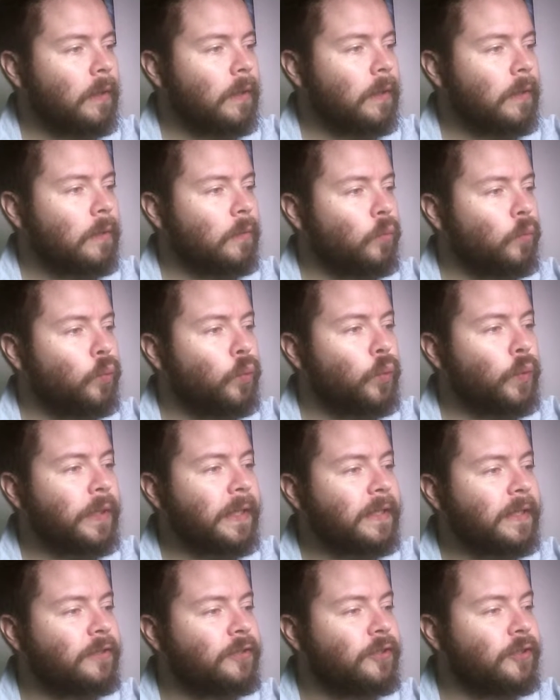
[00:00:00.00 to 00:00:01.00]
We
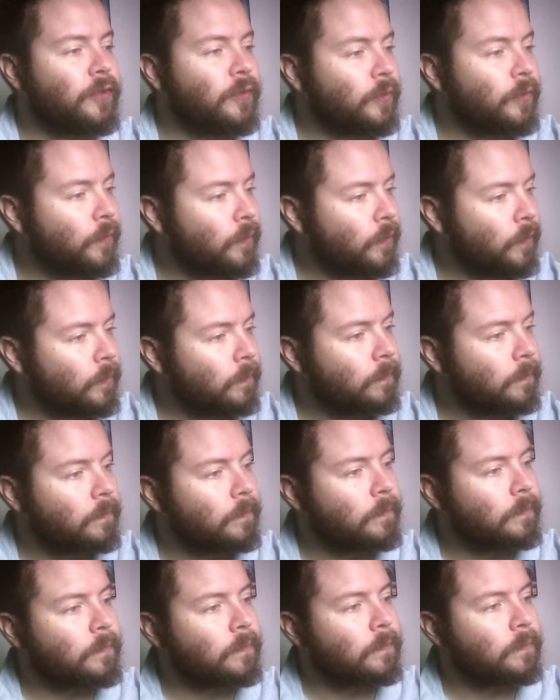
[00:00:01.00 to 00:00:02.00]
do
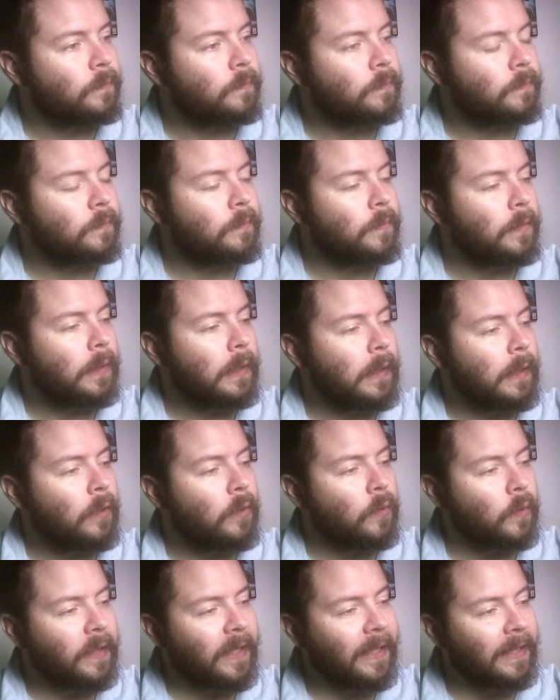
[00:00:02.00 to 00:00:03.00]

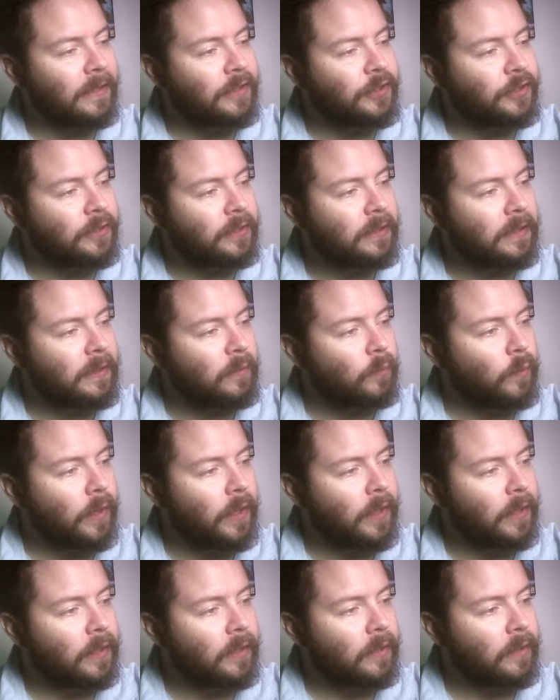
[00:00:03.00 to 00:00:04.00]
occasionally
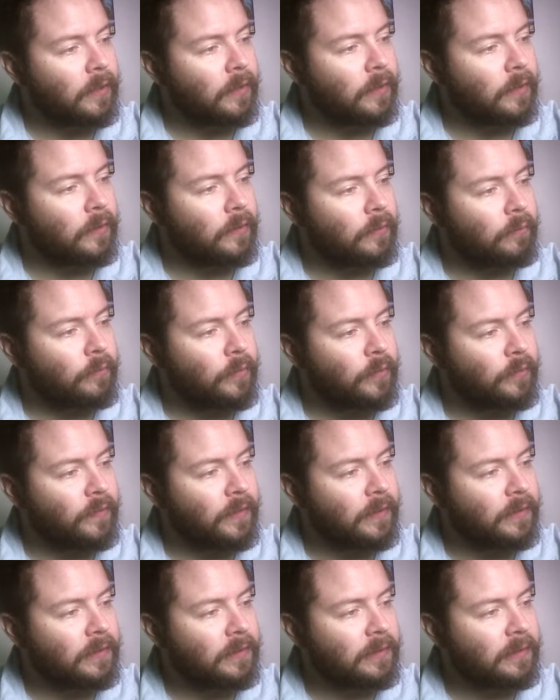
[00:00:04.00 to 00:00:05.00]
work on
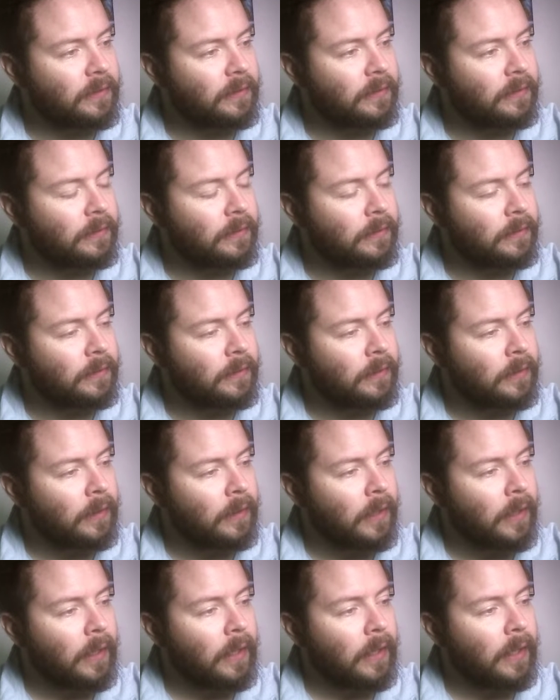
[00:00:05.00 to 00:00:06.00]
movies,
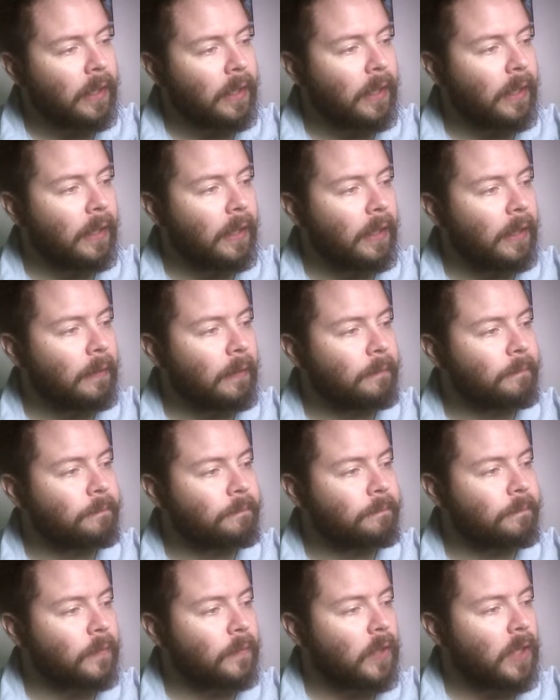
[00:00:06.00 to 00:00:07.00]

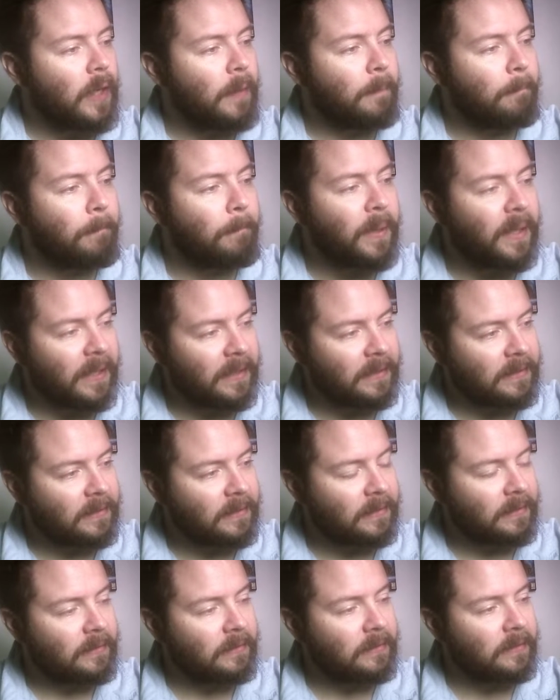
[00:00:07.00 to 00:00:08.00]
but
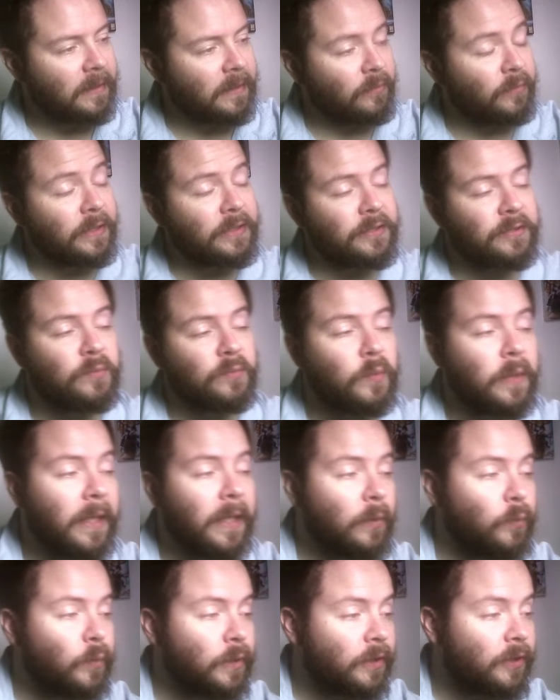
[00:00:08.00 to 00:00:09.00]
the reason why
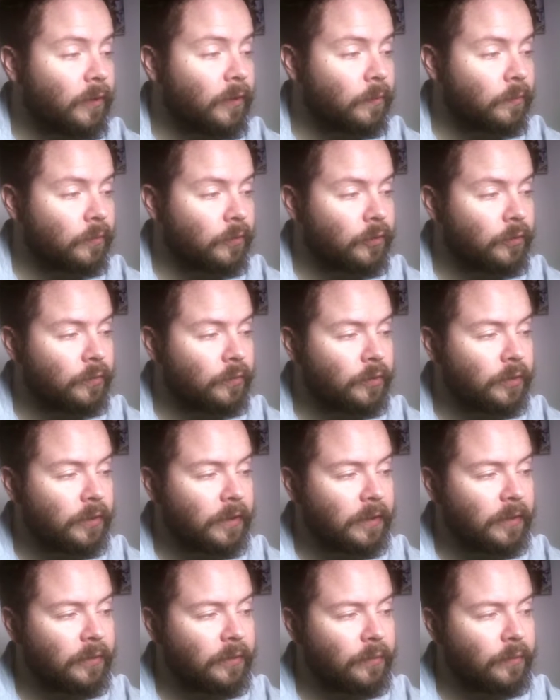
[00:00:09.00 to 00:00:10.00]
we don't
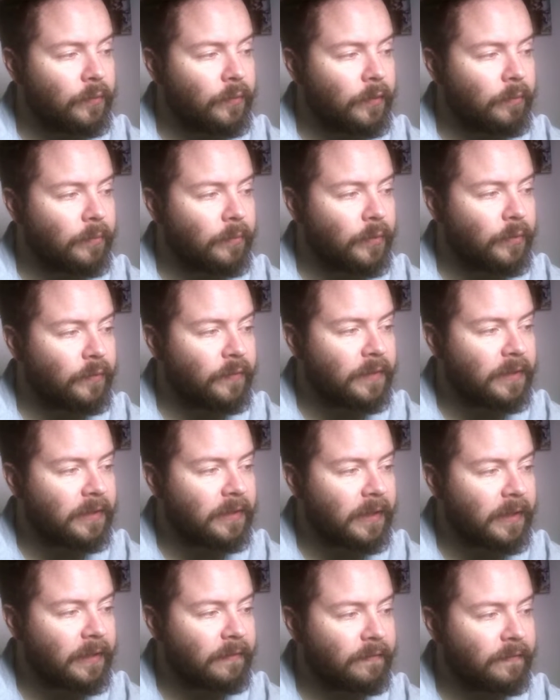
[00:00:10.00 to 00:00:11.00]
usually do the movie
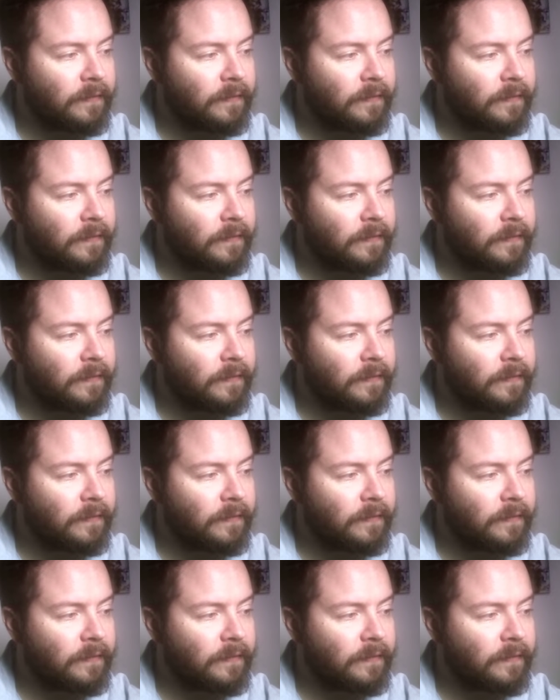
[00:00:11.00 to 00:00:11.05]
stuff